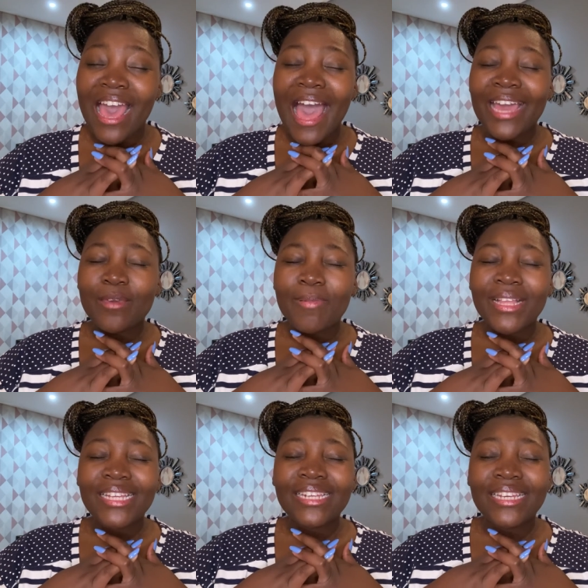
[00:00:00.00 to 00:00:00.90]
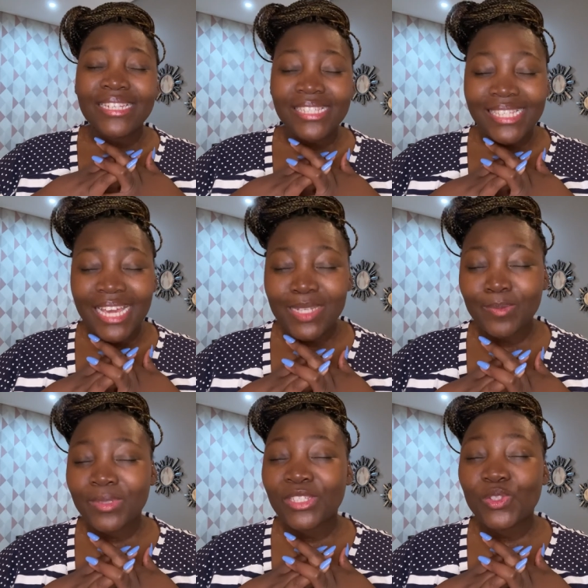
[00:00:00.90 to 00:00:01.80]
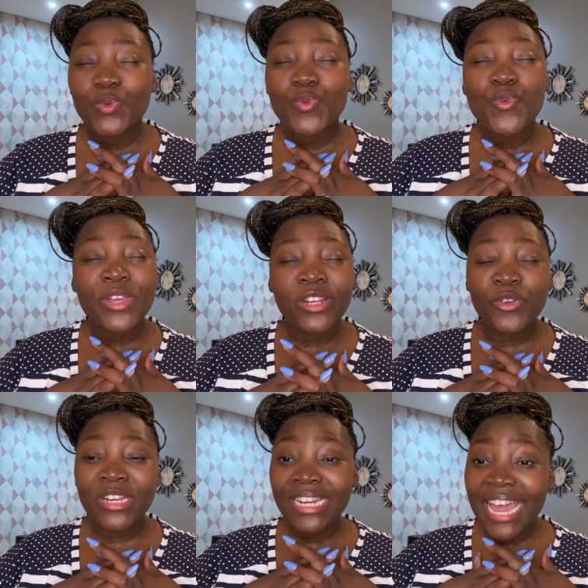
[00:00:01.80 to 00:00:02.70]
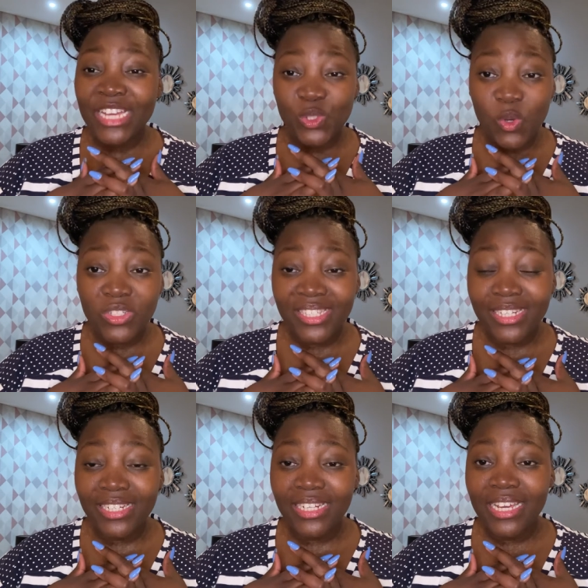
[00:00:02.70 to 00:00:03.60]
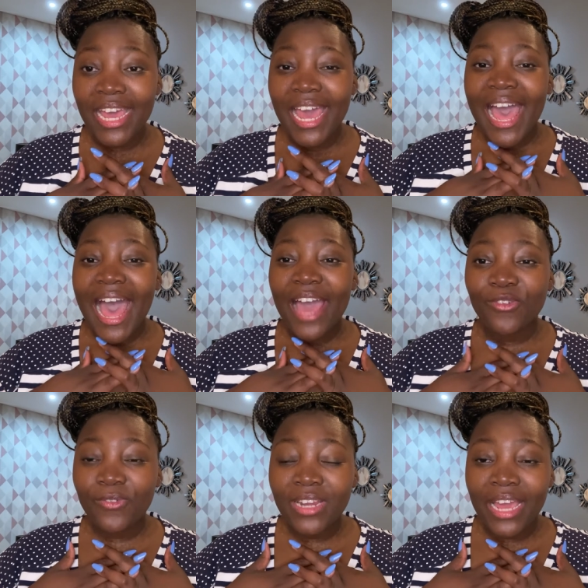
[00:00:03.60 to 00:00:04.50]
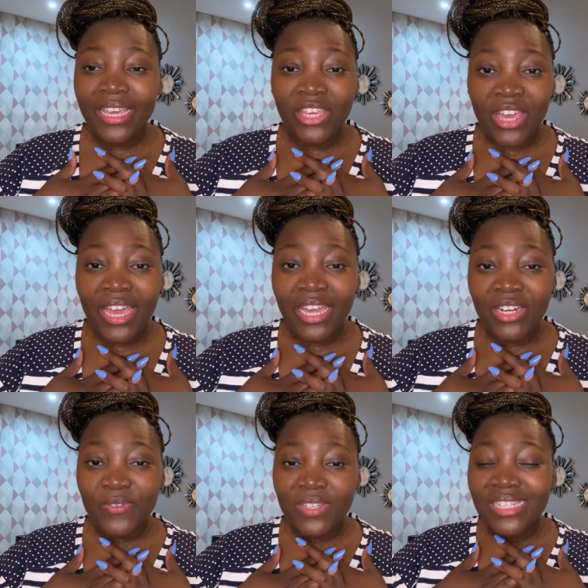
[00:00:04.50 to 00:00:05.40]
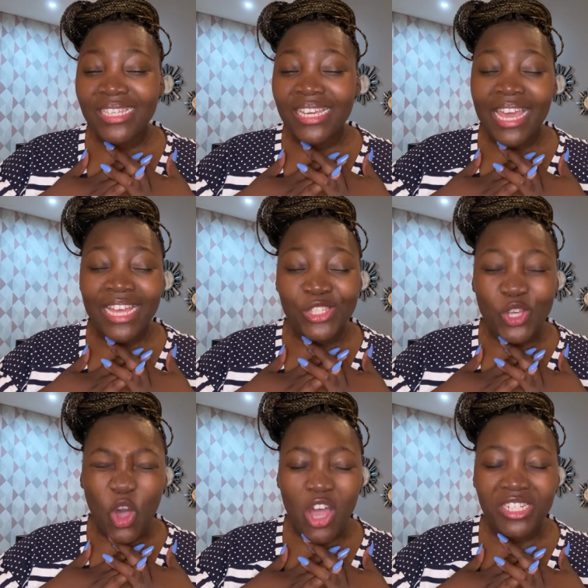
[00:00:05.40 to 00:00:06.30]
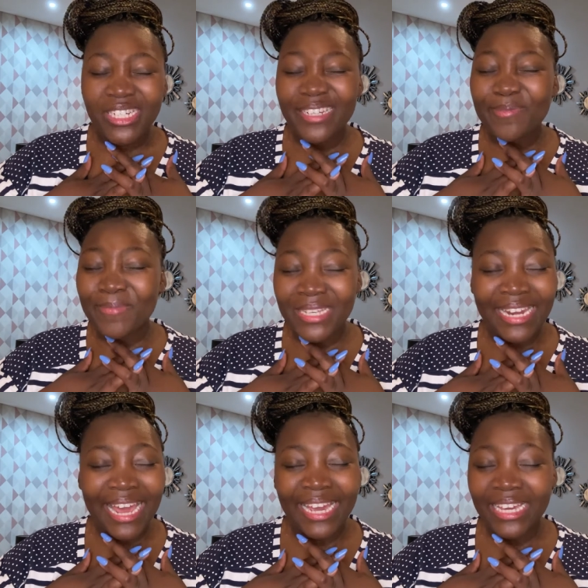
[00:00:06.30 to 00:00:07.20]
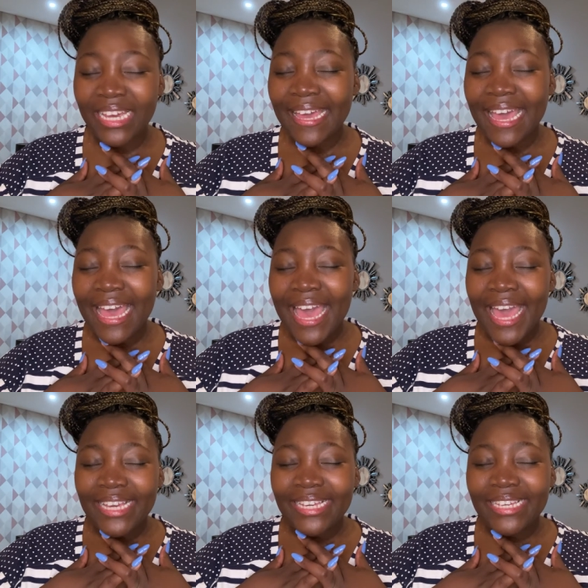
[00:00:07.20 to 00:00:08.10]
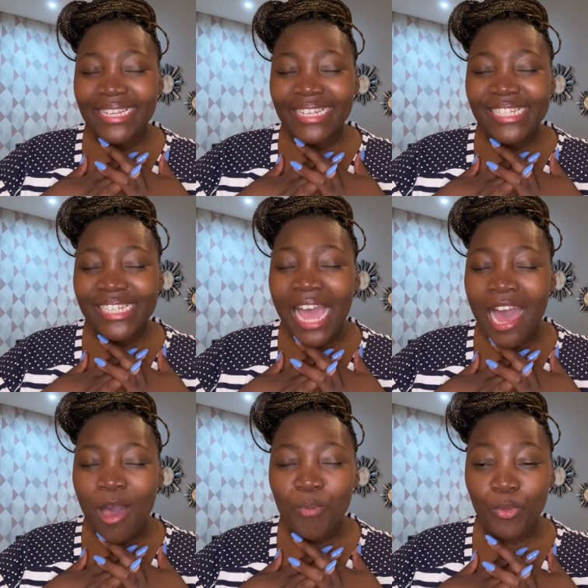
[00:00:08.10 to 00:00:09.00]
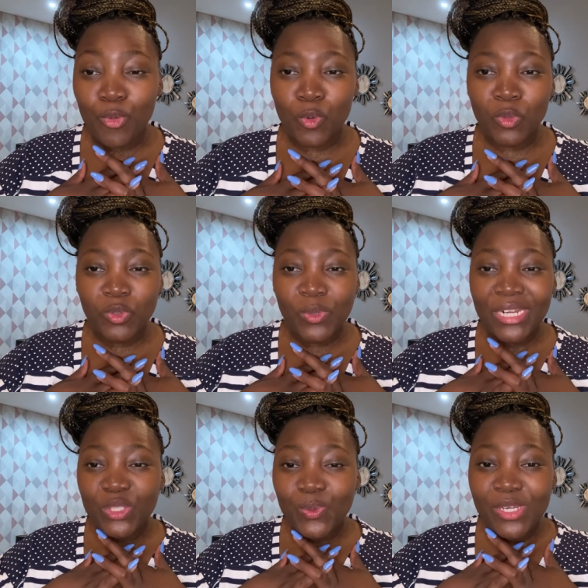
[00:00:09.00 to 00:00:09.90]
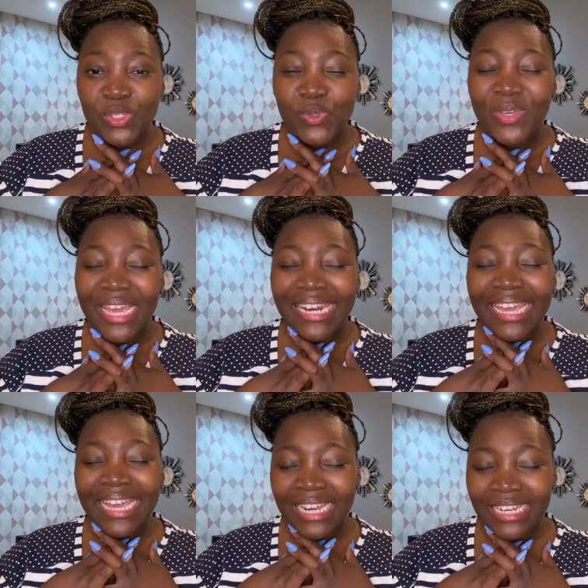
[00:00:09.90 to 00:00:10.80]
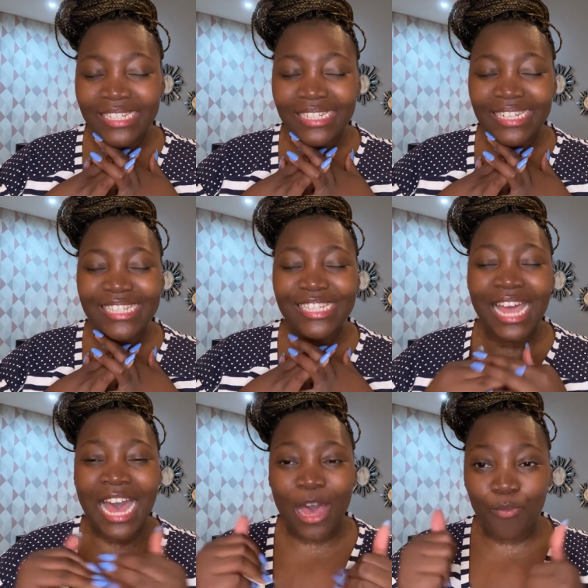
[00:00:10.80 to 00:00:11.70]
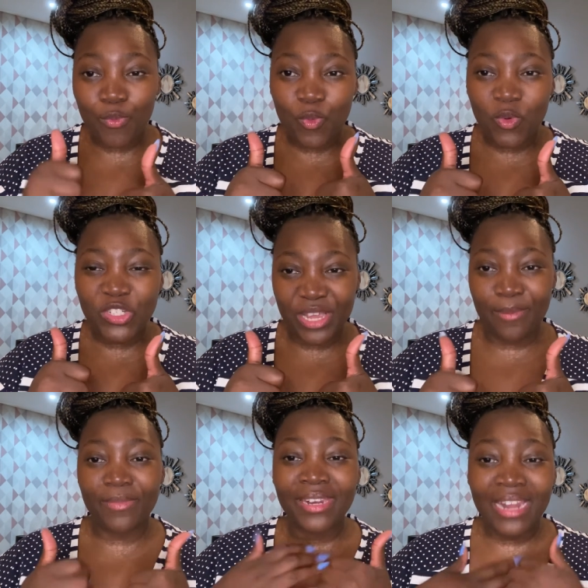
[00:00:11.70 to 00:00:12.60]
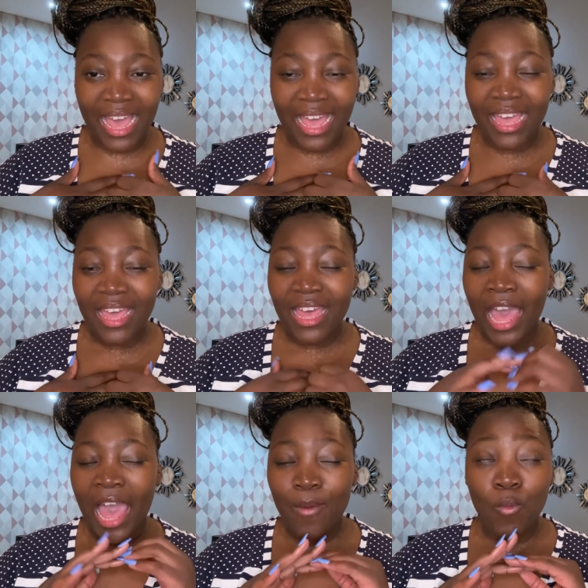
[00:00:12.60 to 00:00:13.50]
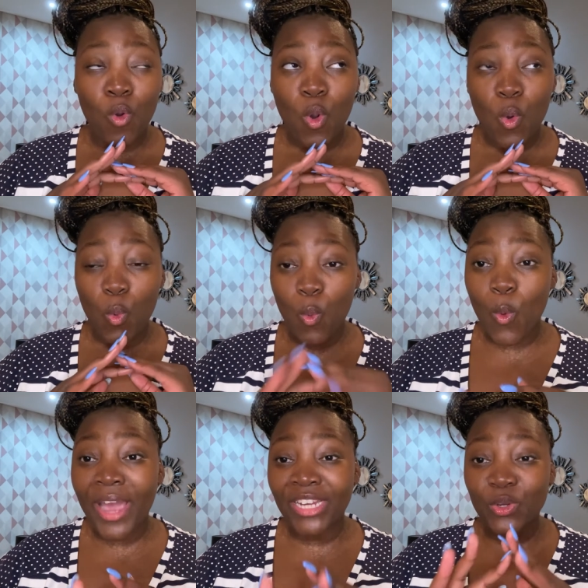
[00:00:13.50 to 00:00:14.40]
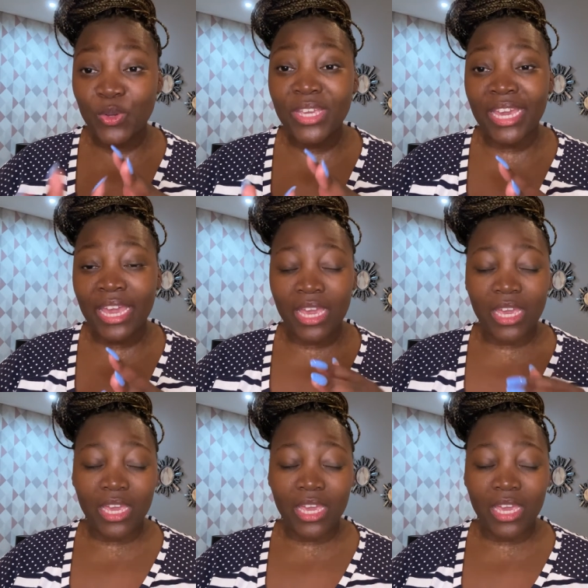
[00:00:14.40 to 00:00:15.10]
i keep at the next yeah i'm just really really exhausted i feel like year-end fatigue has got me like keshapo 2022 can end keshapo shamna i'm quite okay